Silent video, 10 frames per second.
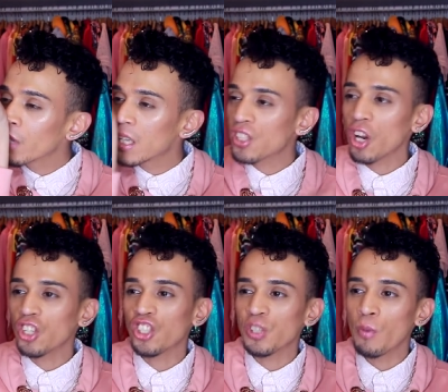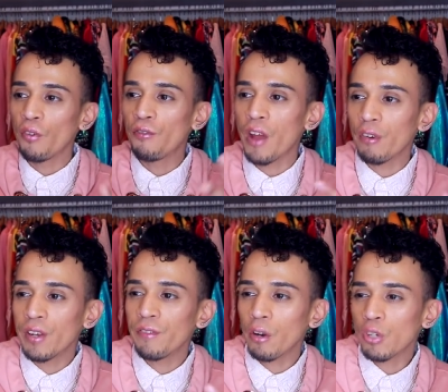It starts to smell
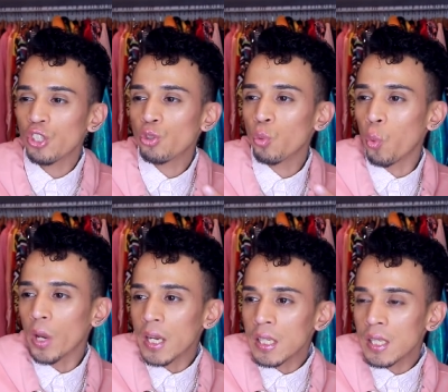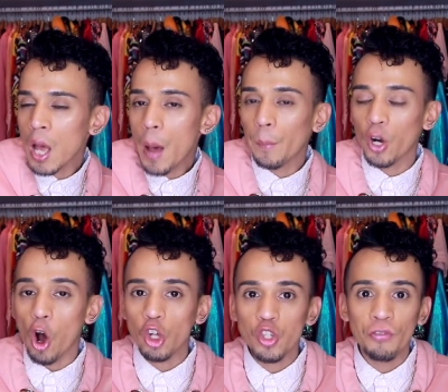very sweet, but
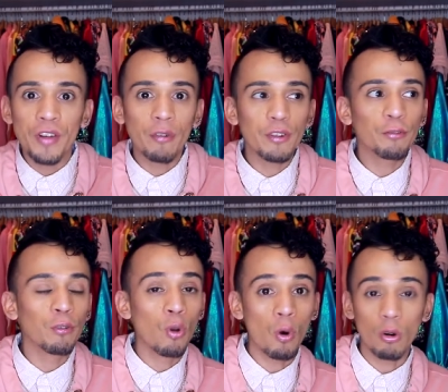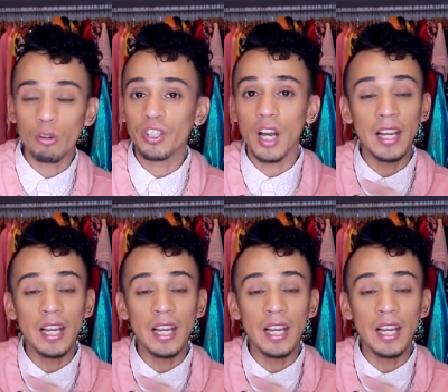also very floral.